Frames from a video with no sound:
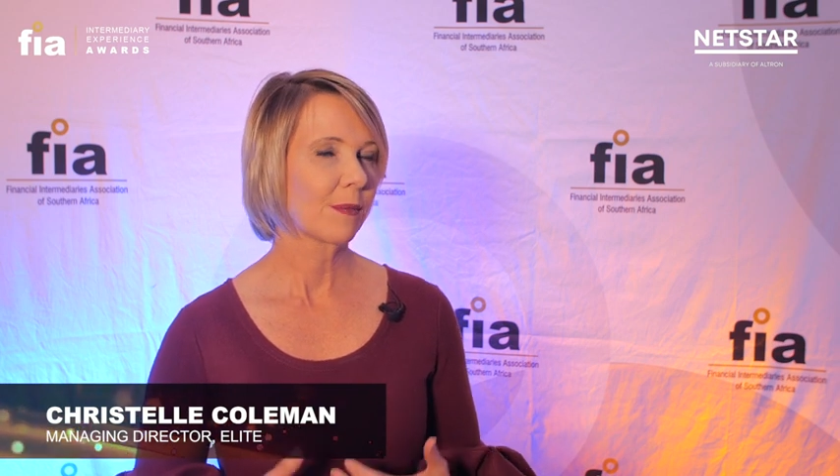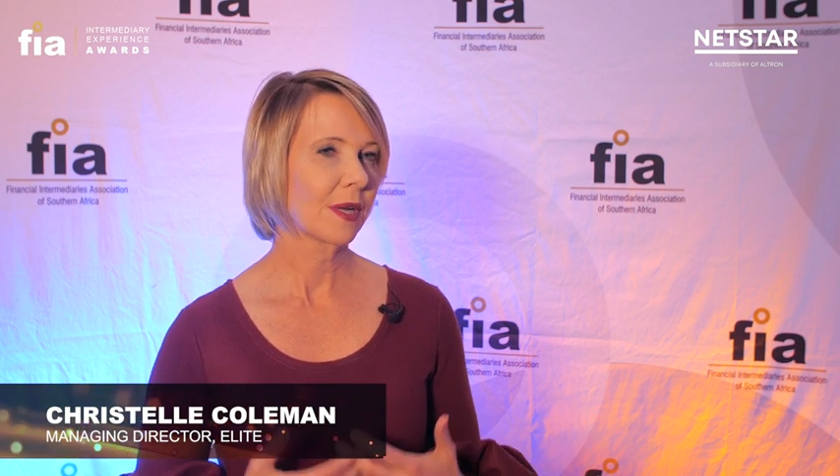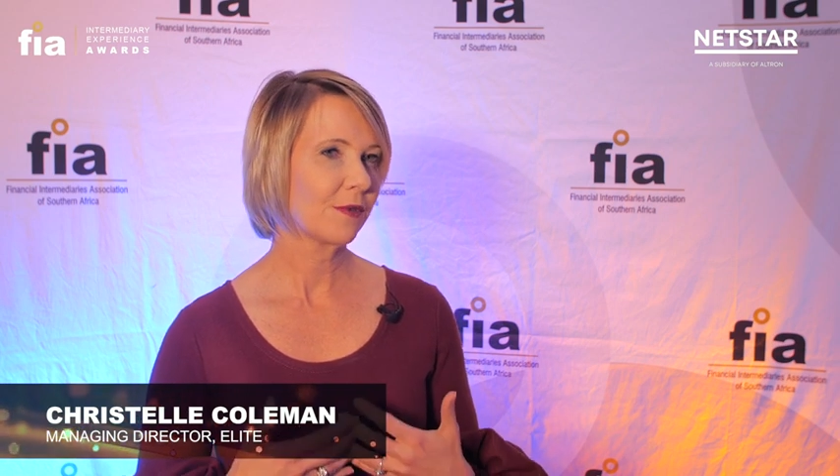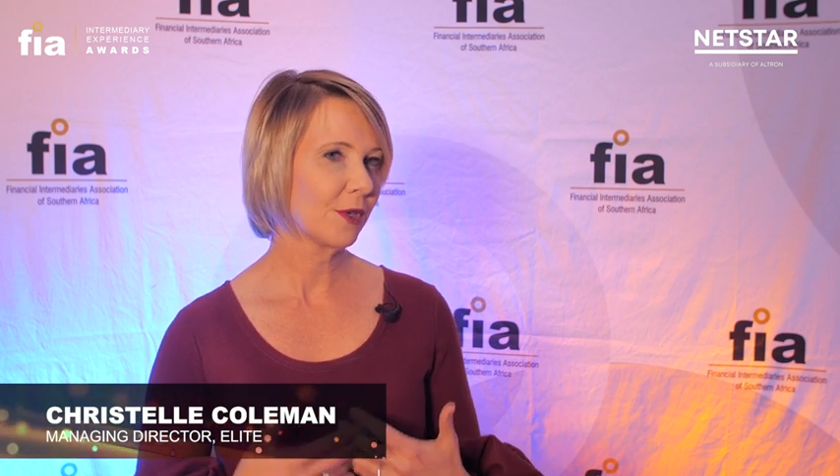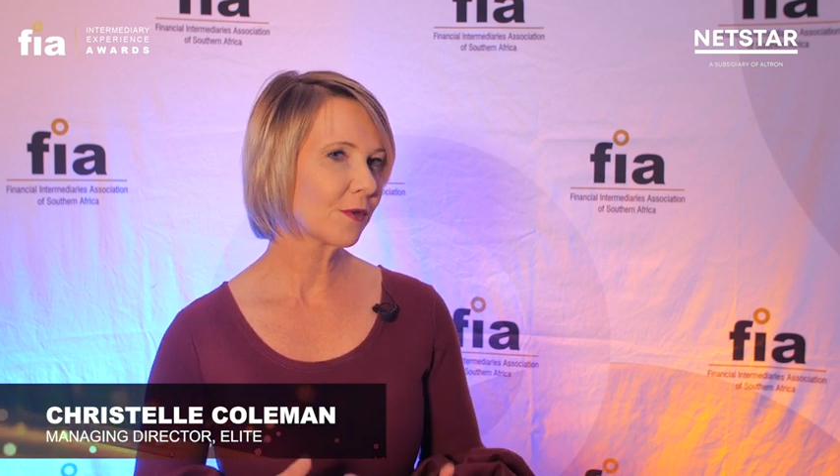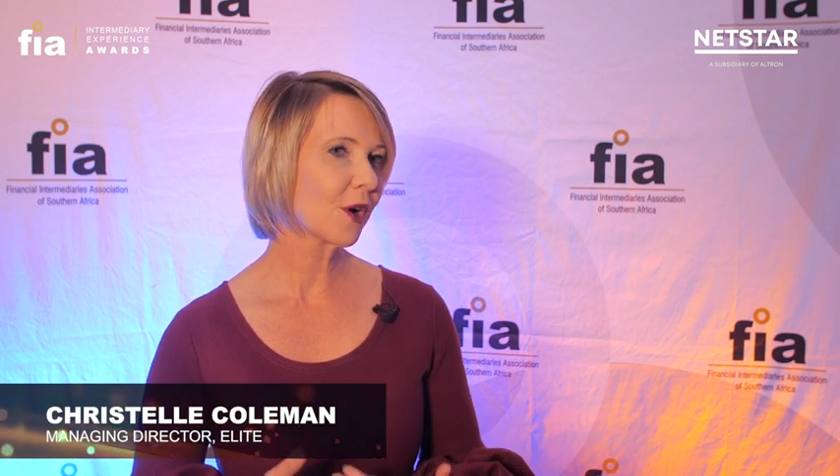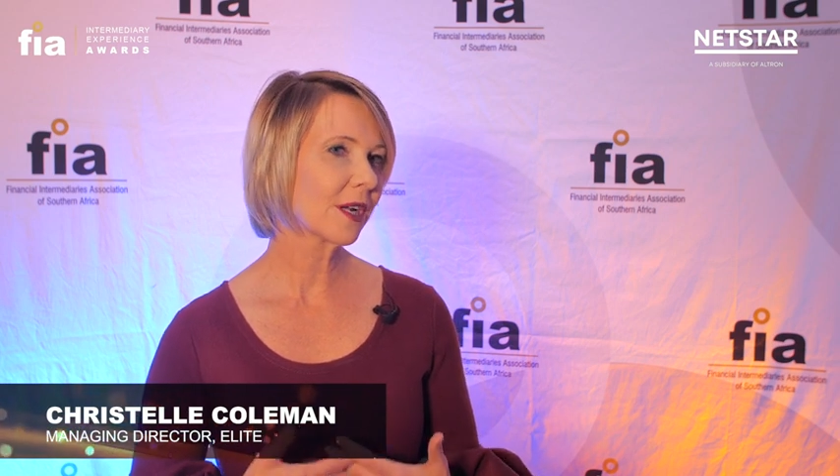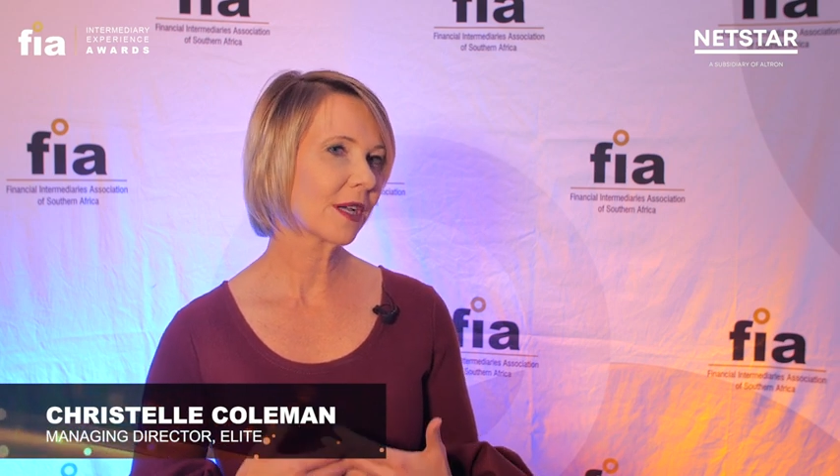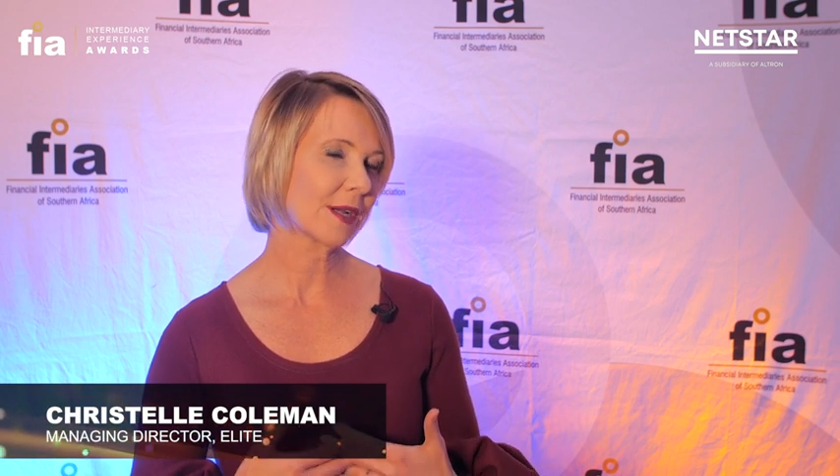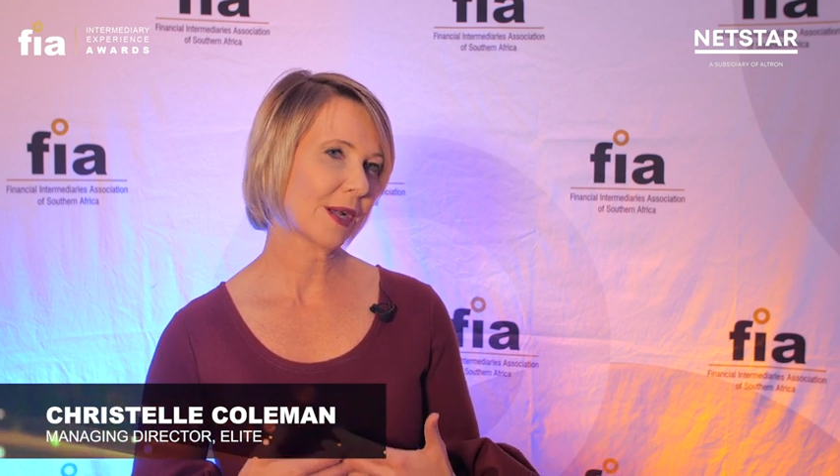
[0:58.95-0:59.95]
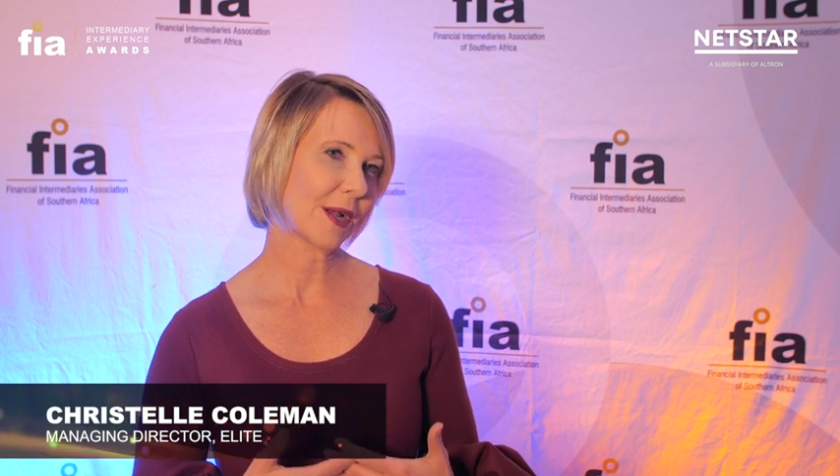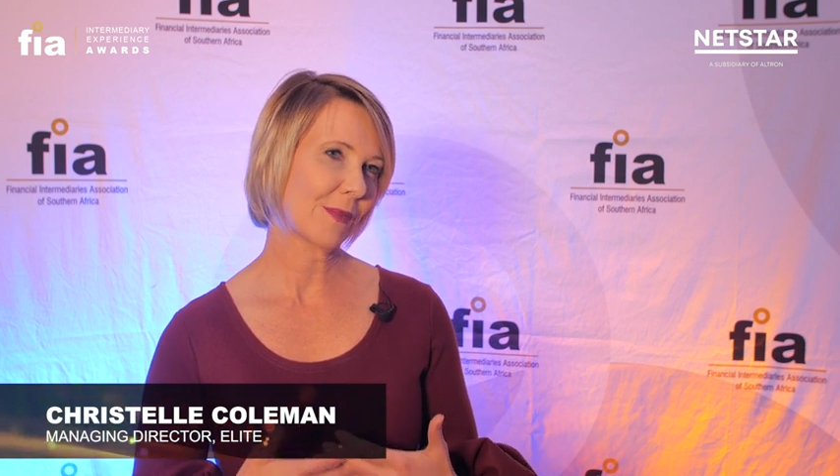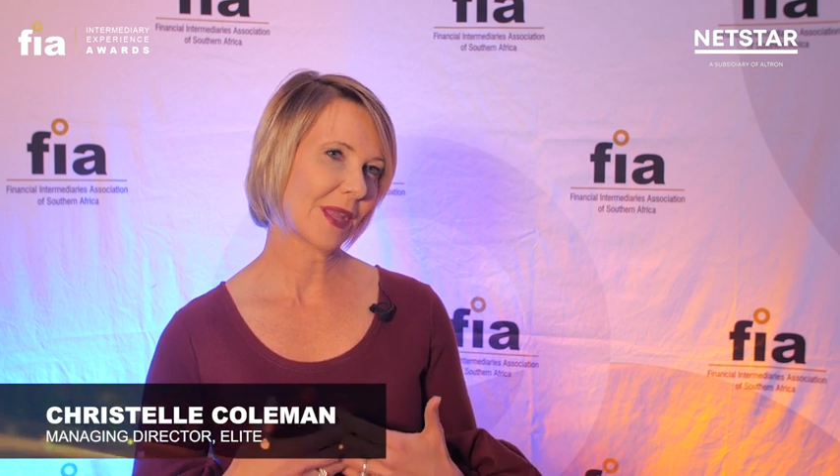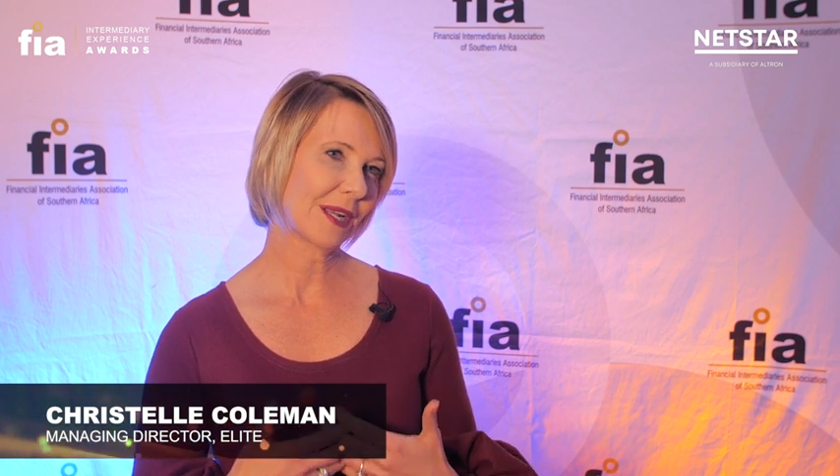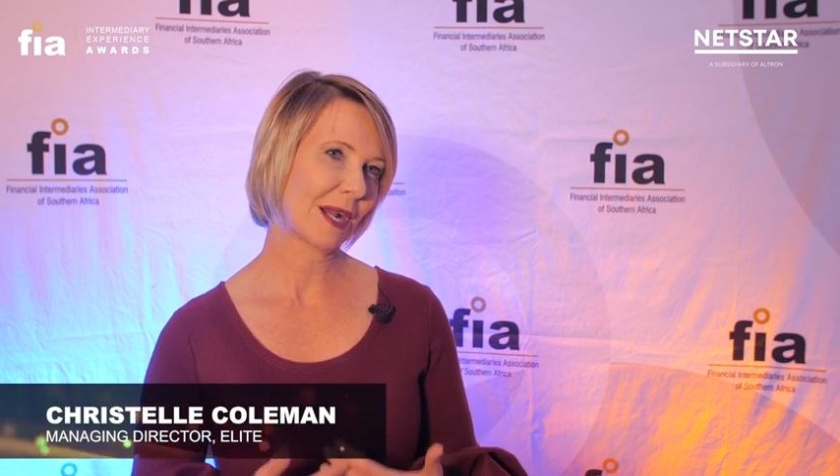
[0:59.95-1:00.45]
But if you've got a,
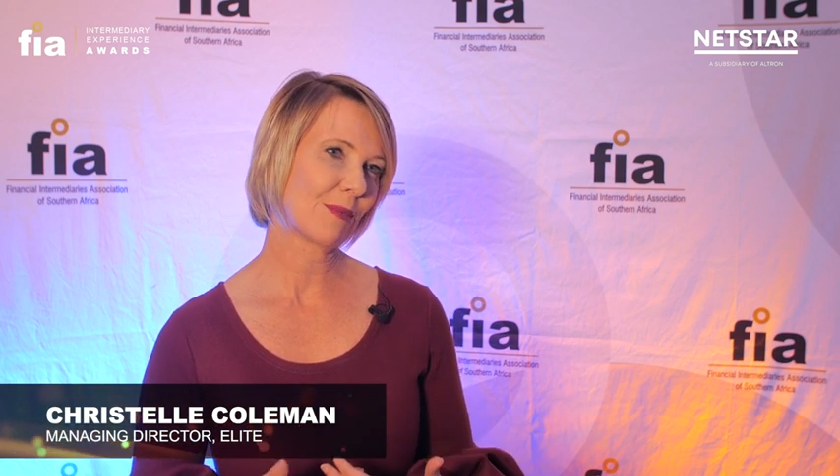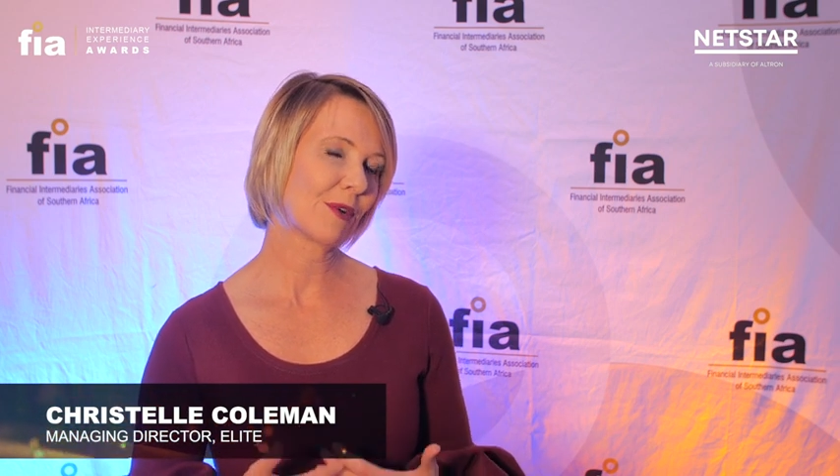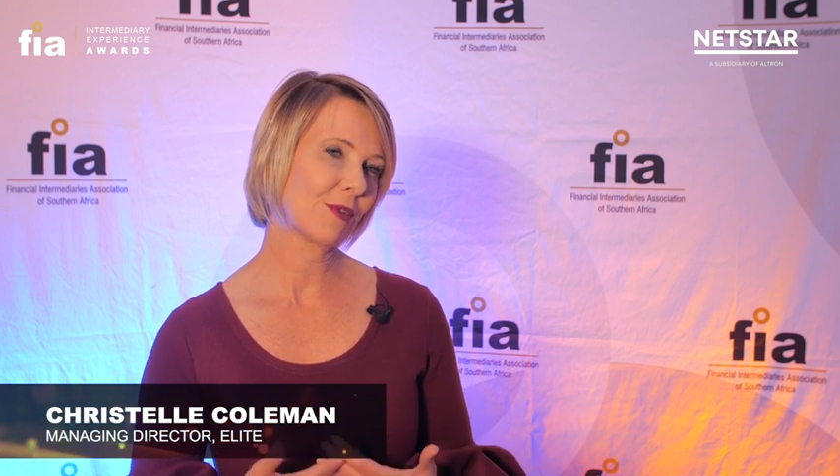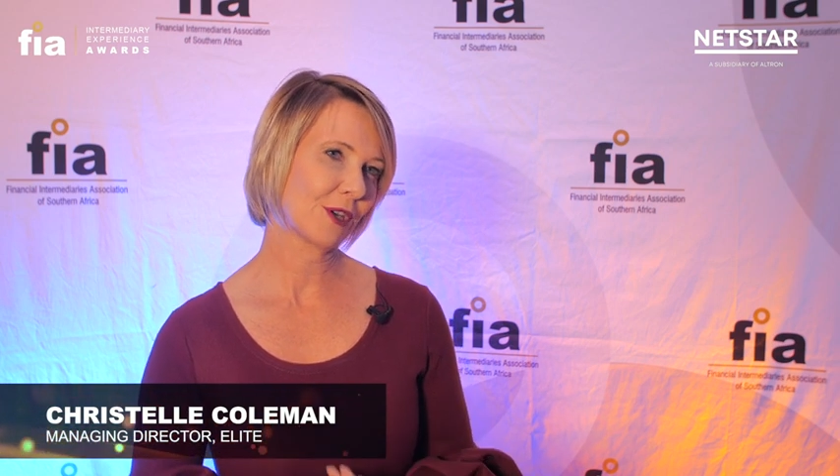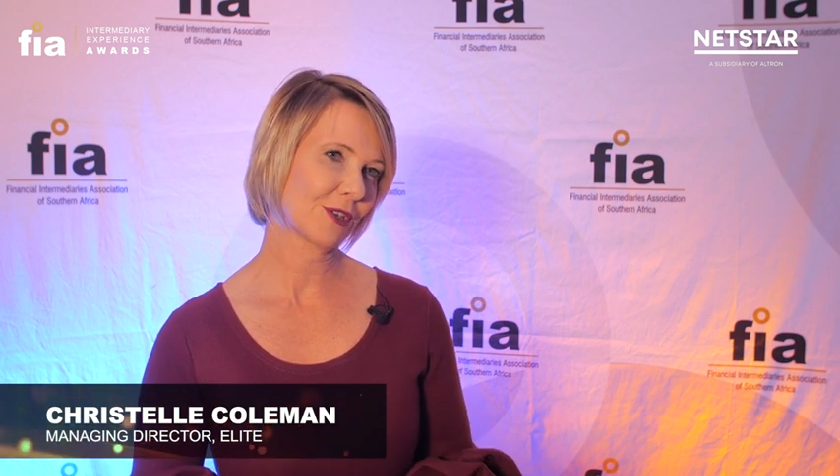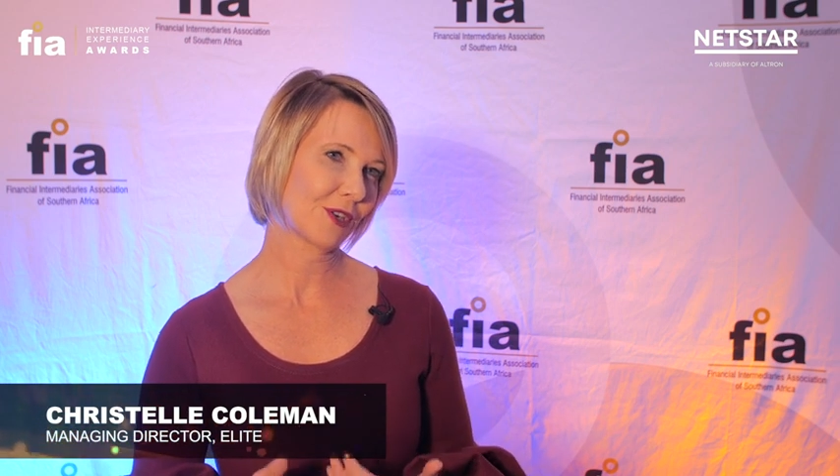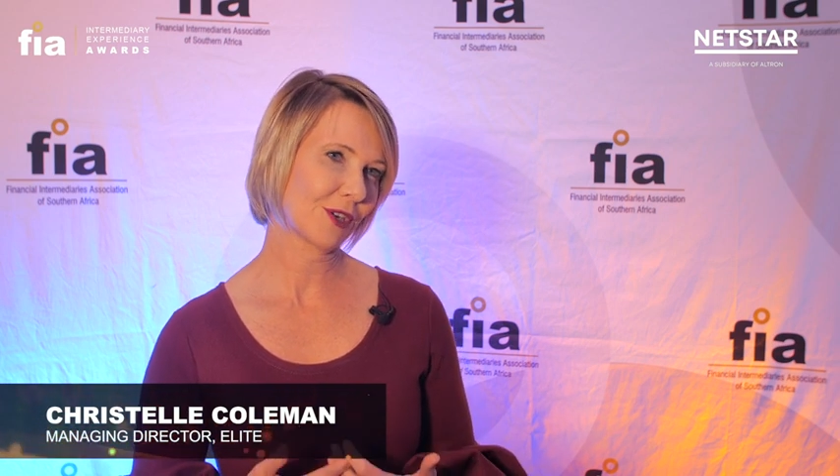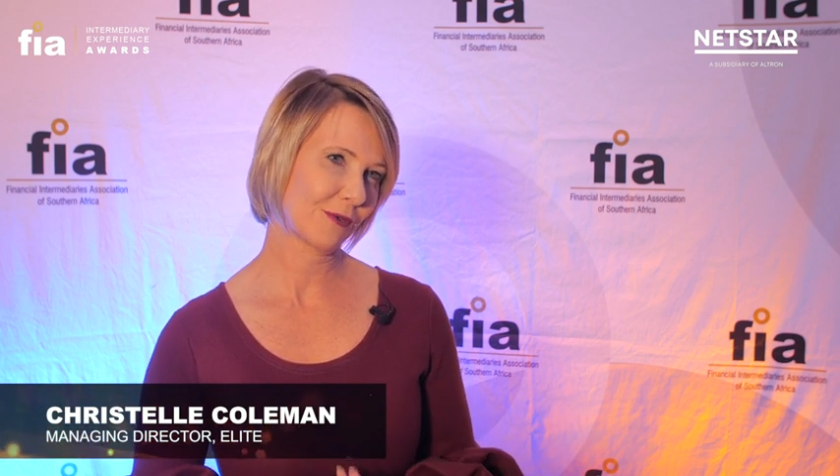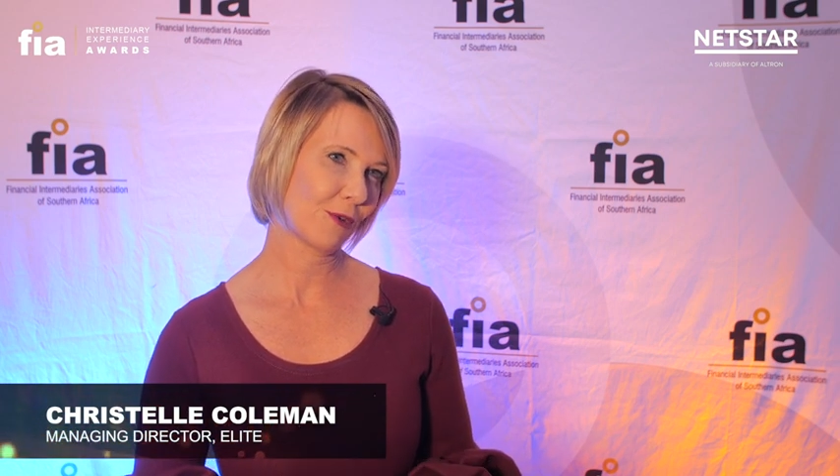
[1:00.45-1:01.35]
um, a number of years that you can